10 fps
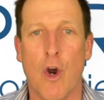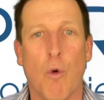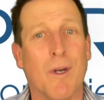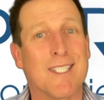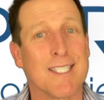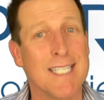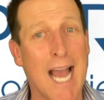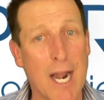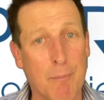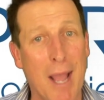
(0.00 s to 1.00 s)
which is
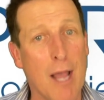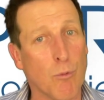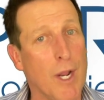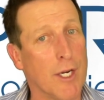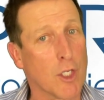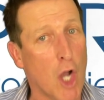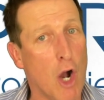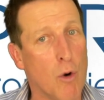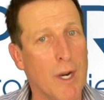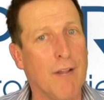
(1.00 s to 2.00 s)
not a bad way to
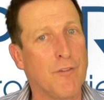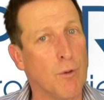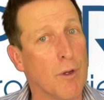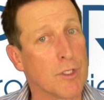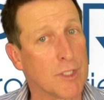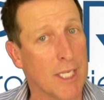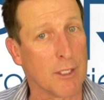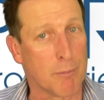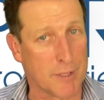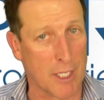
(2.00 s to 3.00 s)
go if you understand the
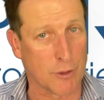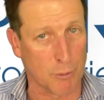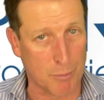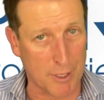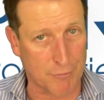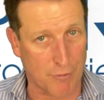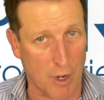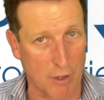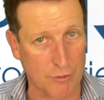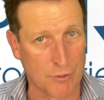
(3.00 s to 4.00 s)
potential
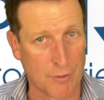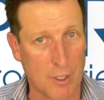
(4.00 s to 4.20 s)
pitfalls